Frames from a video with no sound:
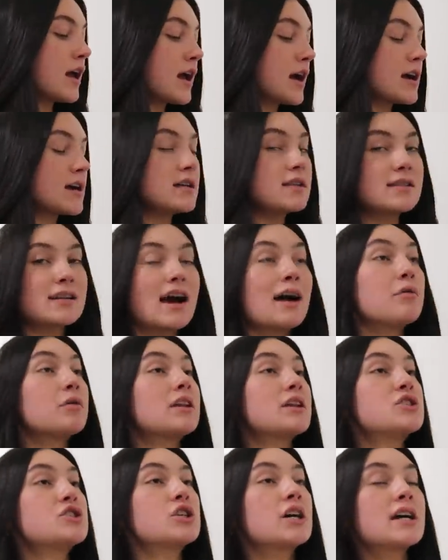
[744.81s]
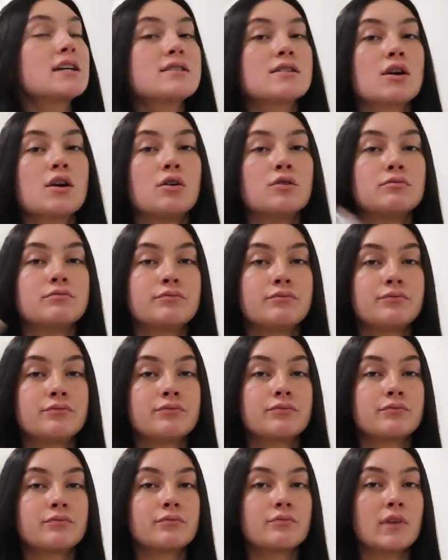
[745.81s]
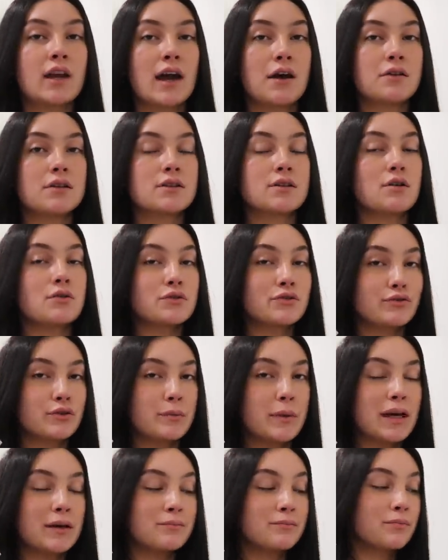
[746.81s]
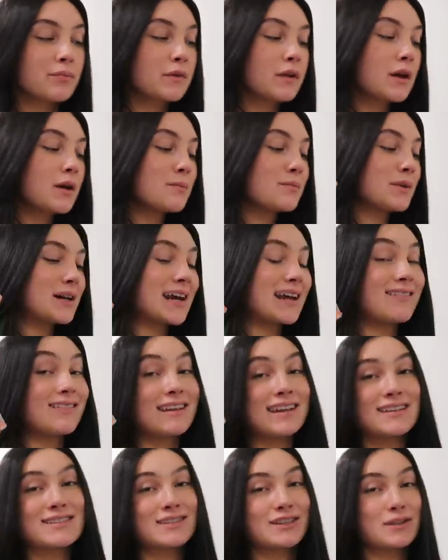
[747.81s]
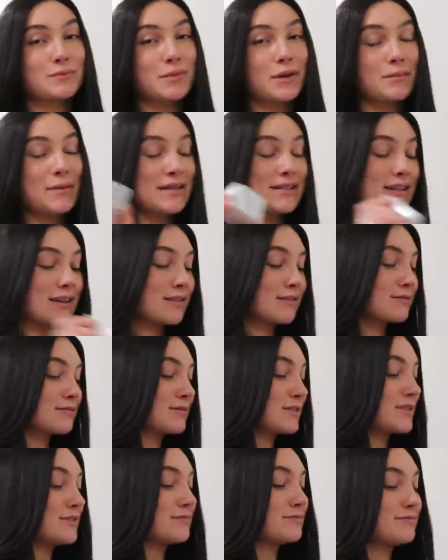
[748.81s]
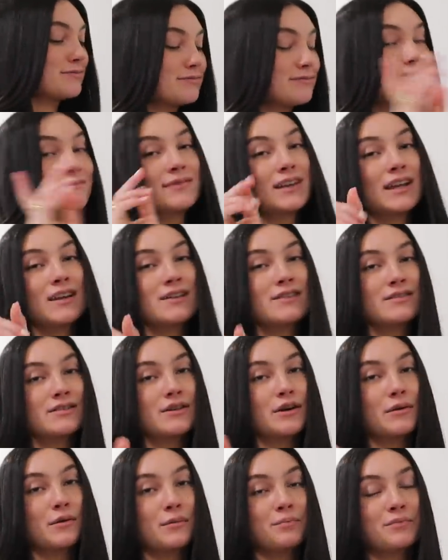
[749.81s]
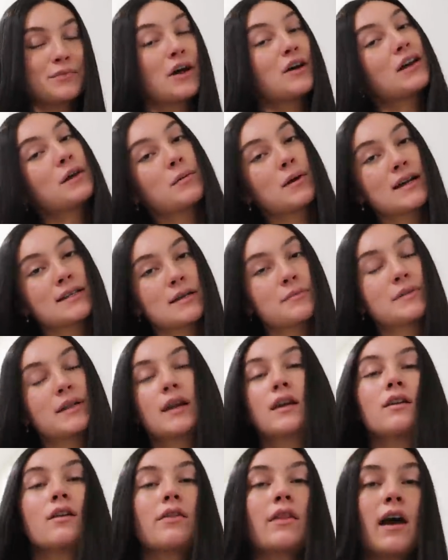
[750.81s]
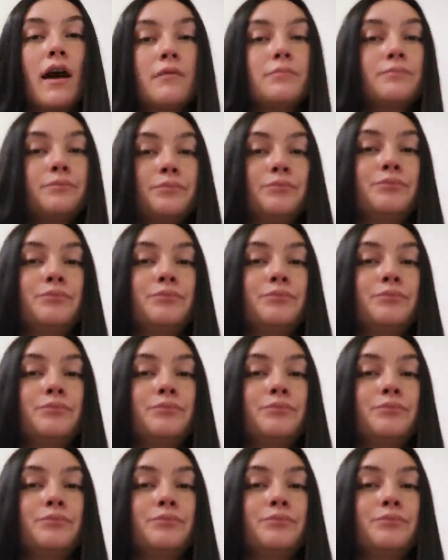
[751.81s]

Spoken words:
And I will let you guys know how this goes for me. But I think it's gonna be amazing. So I'll keep you guys updated on that.